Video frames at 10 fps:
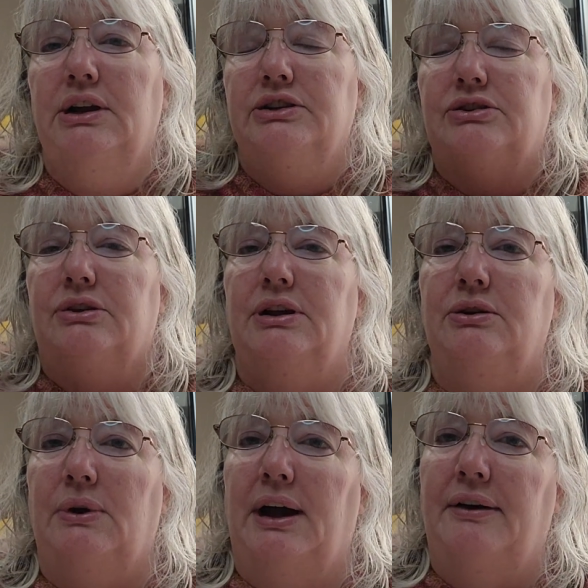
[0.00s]
so that you
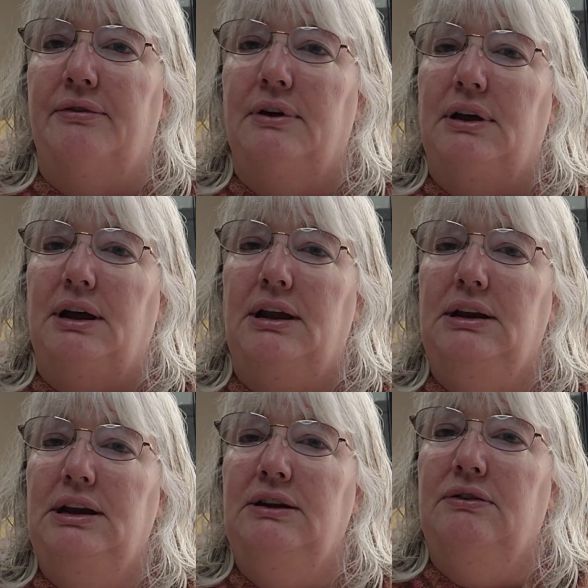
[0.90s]
have an
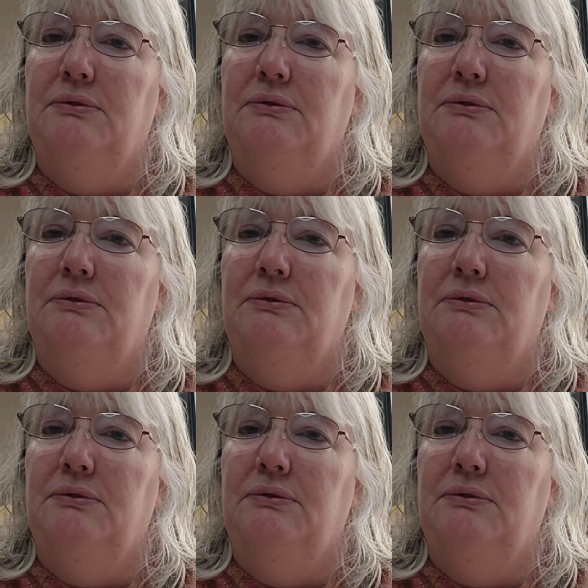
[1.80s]
even